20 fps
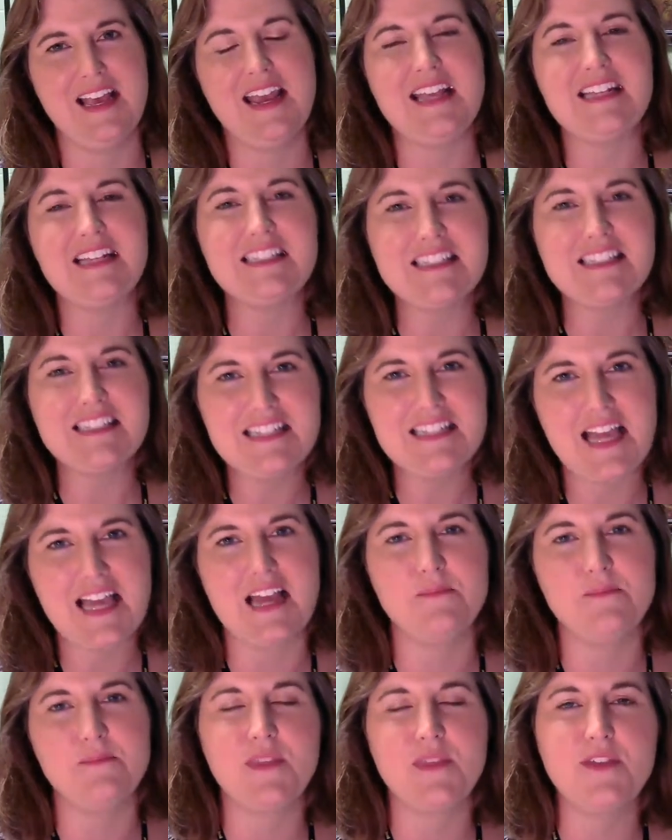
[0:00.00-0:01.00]

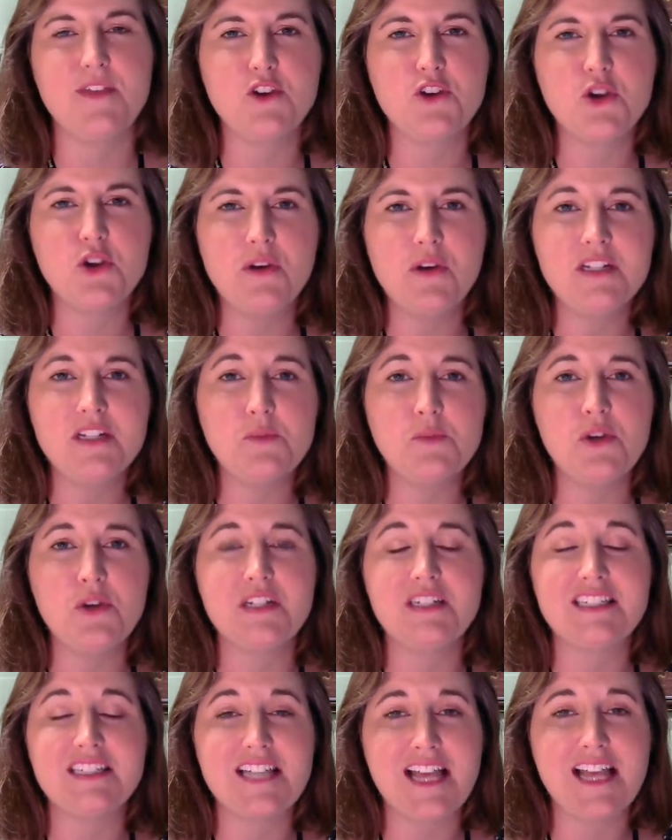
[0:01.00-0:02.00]
Instead, if you're going to
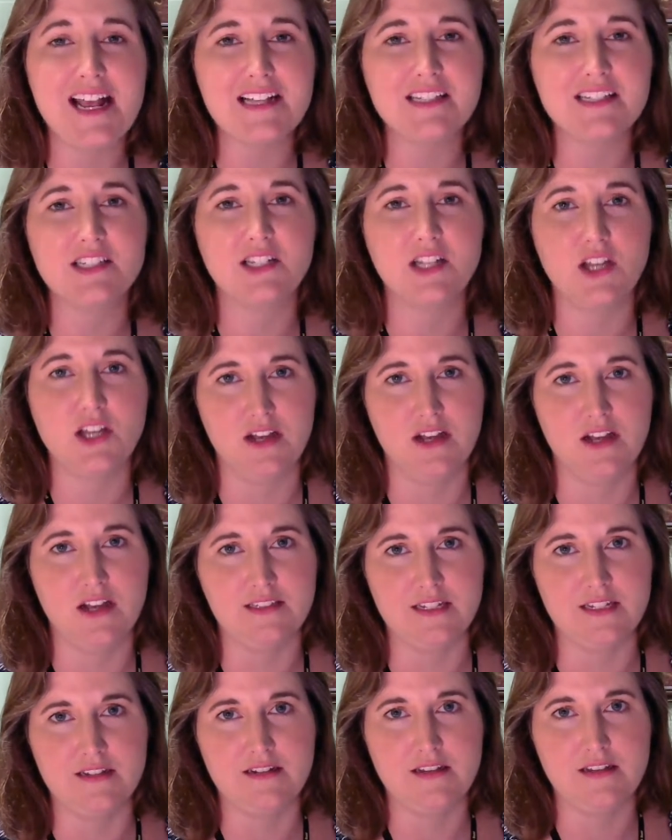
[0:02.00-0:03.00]
put text
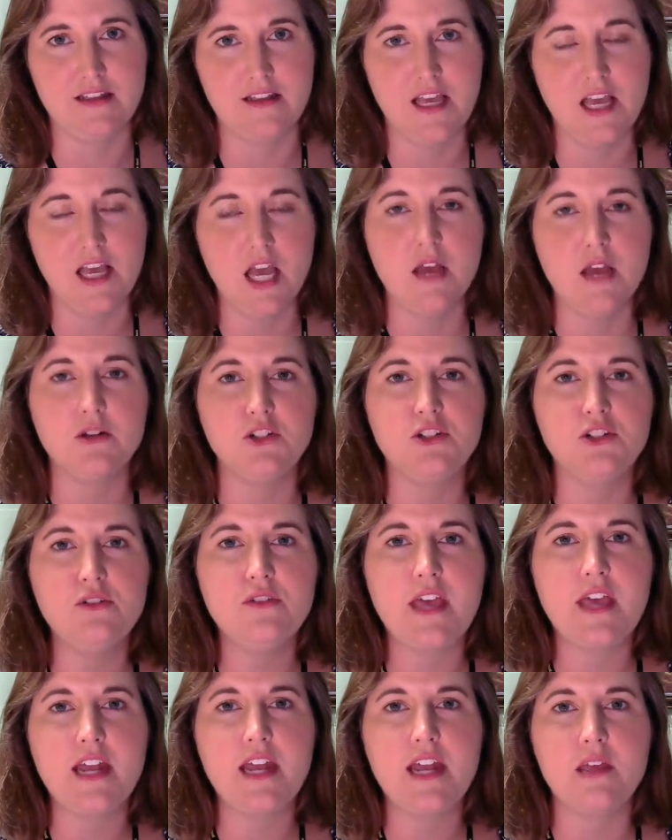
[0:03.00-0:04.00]
content, do
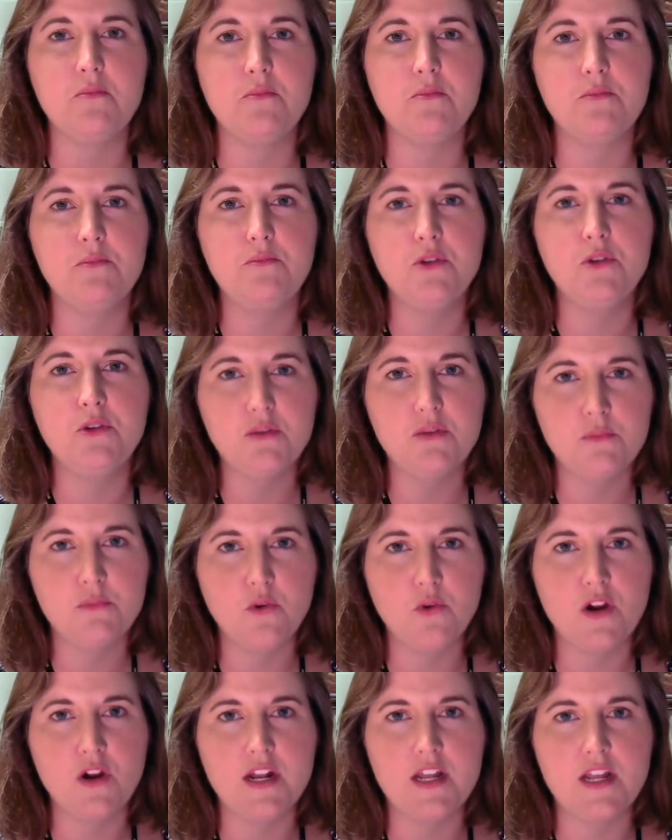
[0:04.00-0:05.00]
that in bullet
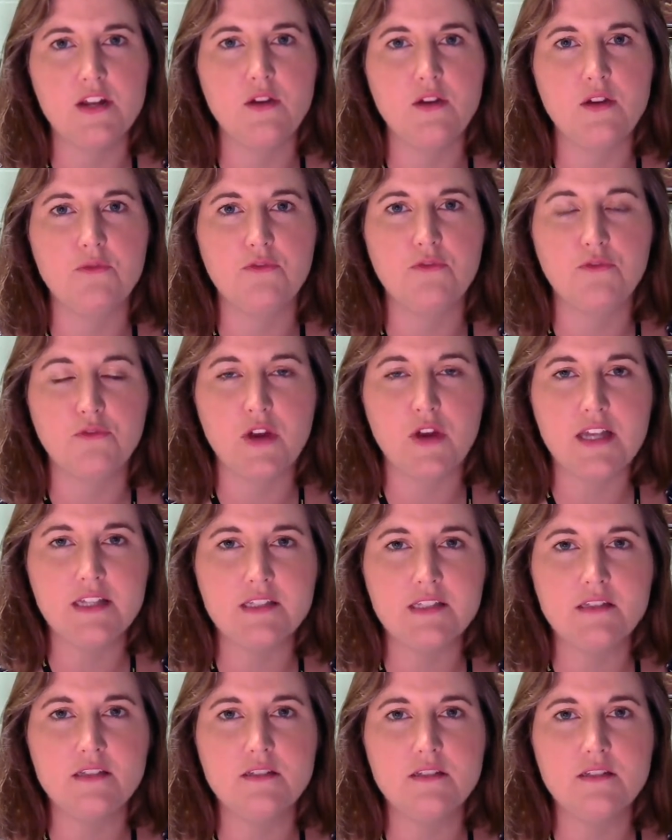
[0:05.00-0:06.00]
pointed
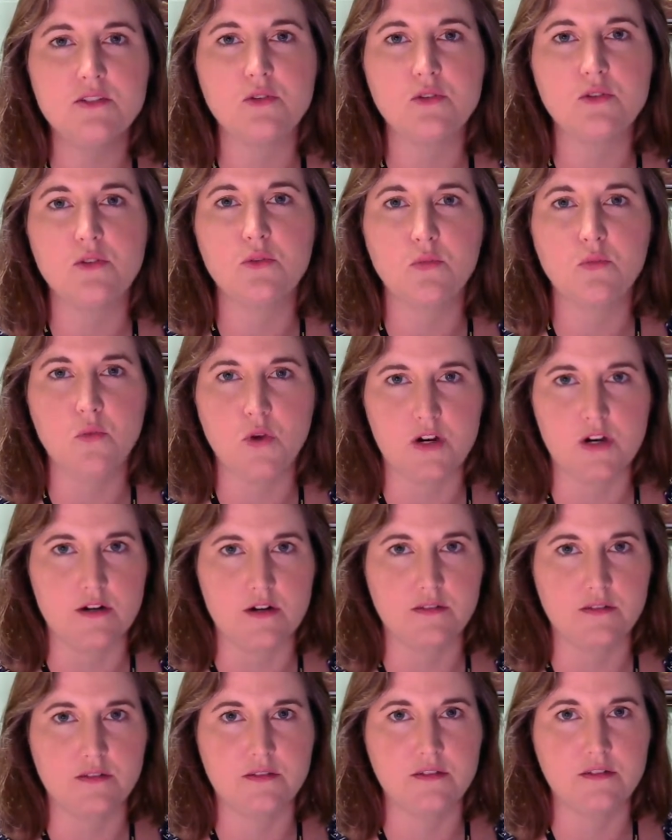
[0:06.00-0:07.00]
phrases or
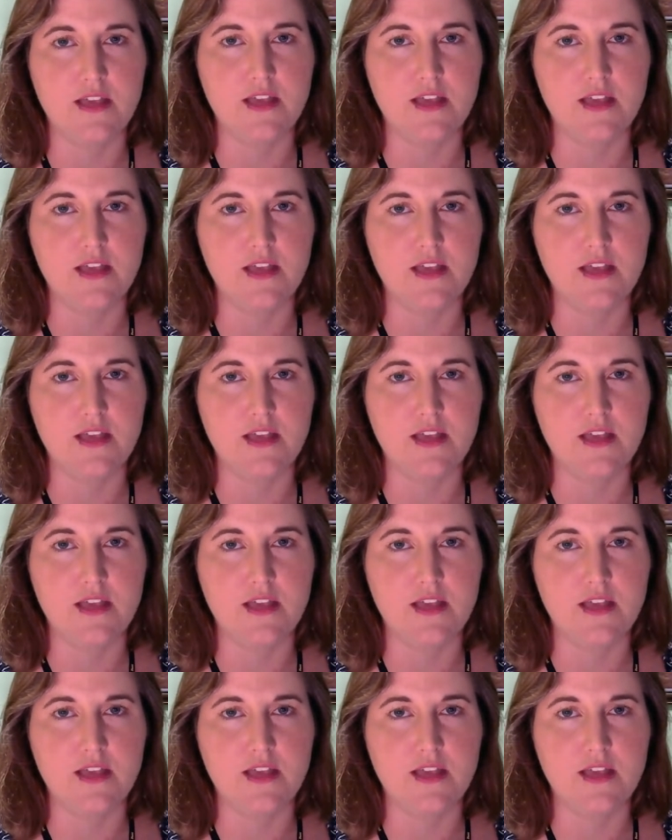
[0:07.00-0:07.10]
words.